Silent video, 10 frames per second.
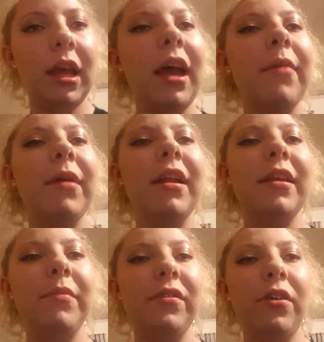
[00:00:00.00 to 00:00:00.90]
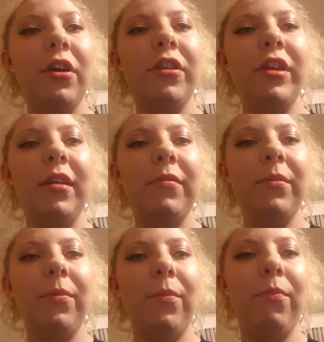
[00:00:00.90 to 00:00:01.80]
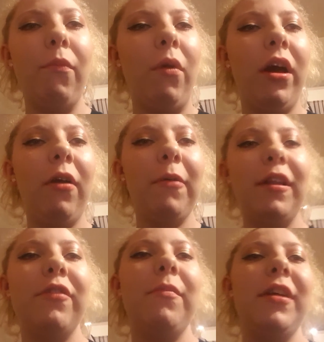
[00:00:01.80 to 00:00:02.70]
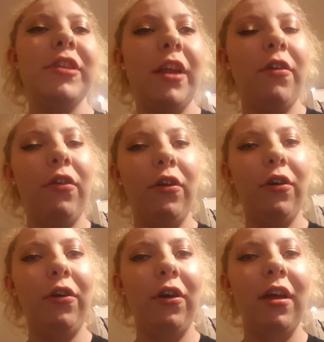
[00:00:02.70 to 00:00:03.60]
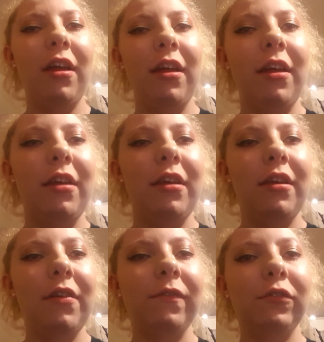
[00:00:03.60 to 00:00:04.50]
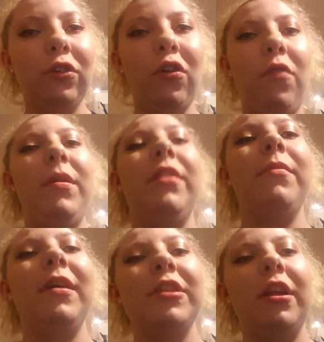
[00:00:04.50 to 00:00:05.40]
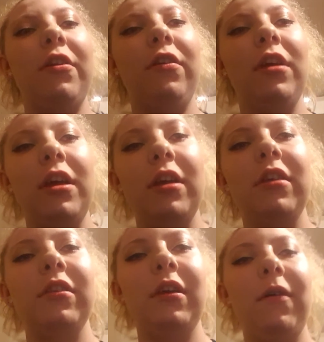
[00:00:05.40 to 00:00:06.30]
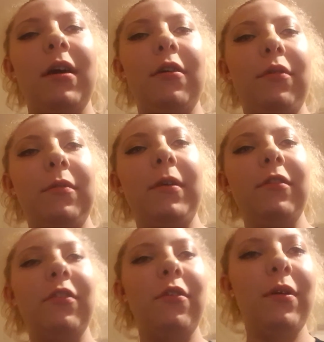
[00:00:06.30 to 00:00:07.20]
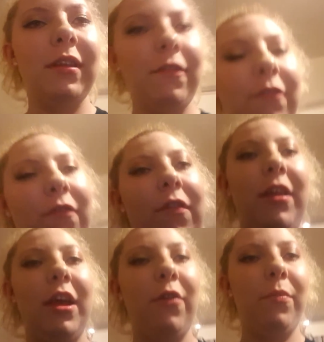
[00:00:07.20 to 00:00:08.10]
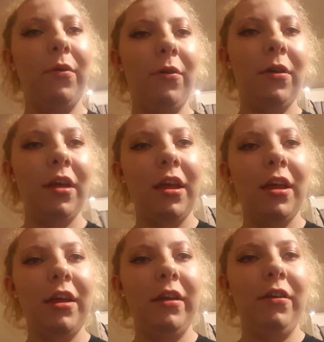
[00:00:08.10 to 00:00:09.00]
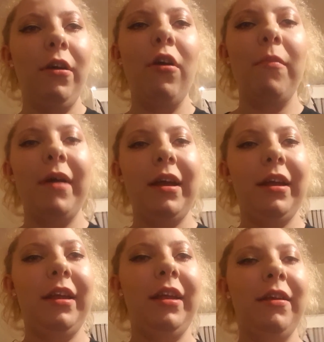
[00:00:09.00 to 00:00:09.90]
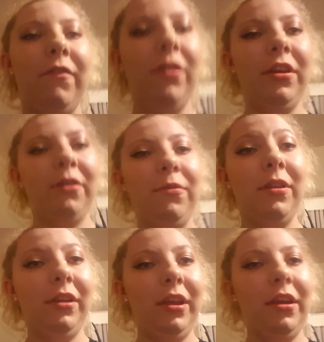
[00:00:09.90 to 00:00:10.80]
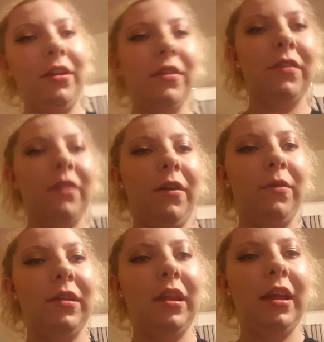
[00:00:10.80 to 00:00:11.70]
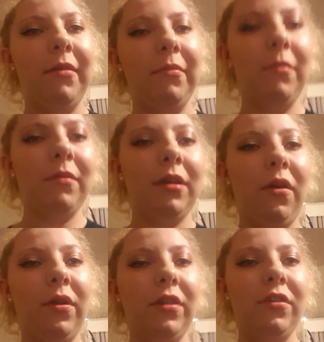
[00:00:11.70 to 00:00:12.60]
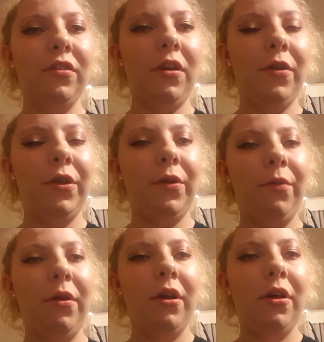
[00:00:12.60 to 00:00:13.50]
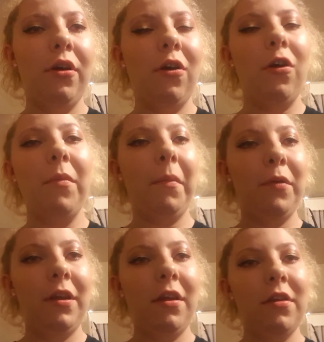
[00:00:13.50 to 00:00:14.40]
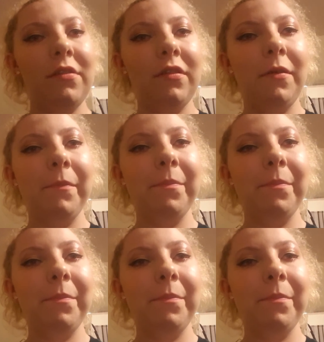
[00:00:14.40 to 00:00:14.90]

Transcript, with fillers: Hi, my name is Hi James and welcome back to my channel or coming to my channel. So I was supposed to do a different video but uh, all my video deleted so today I'm going to show you all my printers.